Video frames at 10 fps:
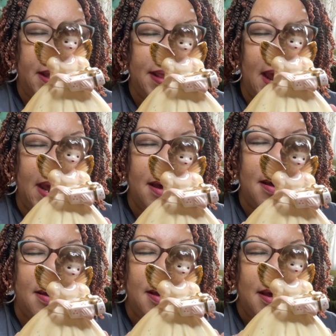They
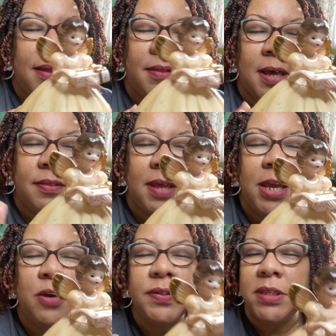
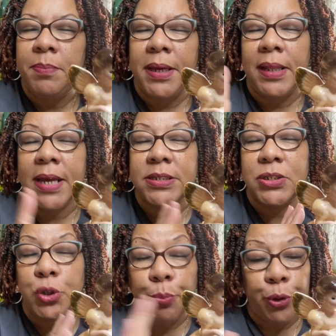used to be like
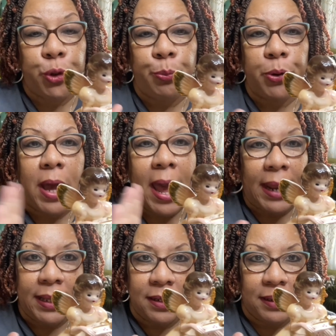super duper
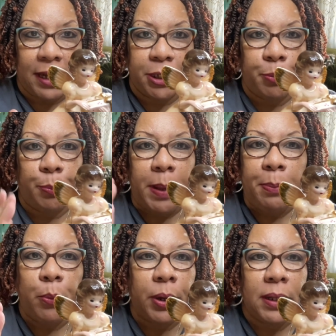highly collectible.
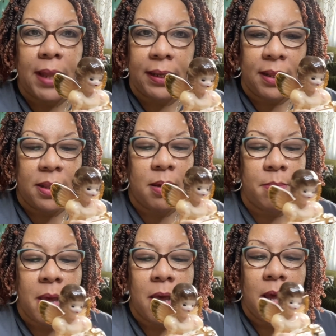People were collecting
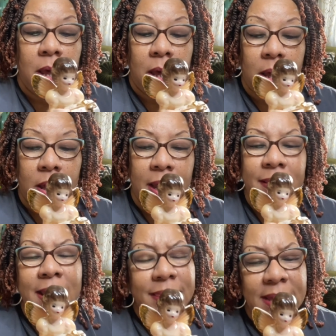them,
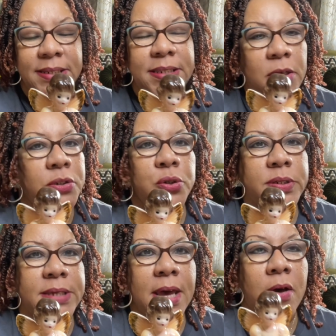and they still do
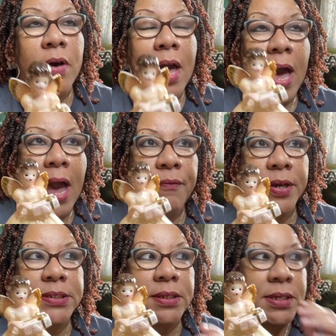sell. I
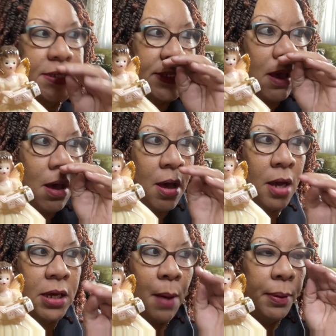recently saw a
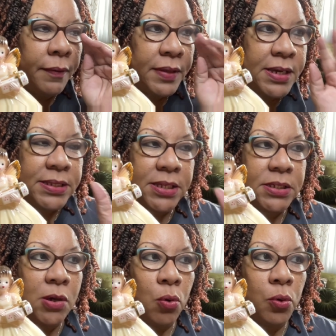couple of these that
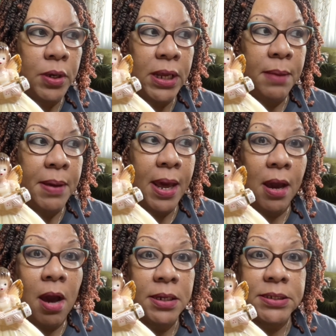sold on eBay,
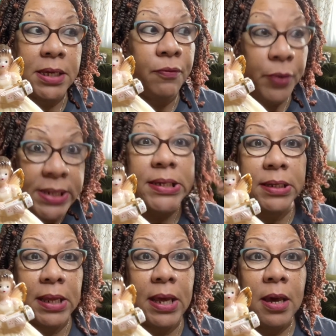honestly,
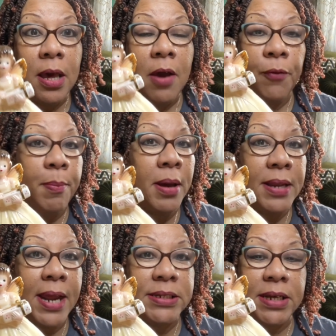recently, for about
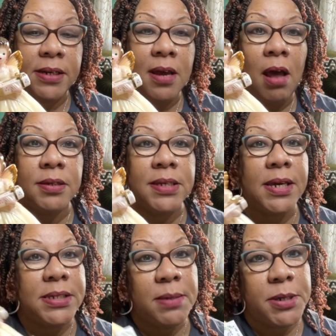$19. And
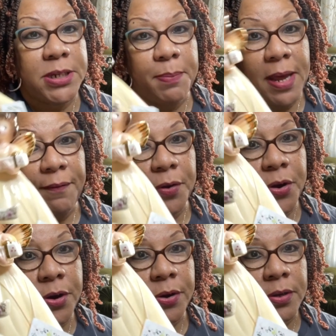guess how much I paid for
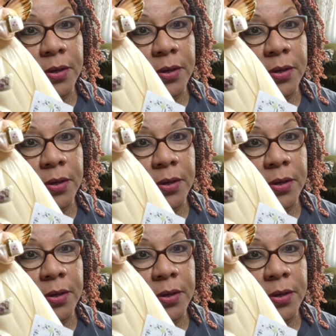her?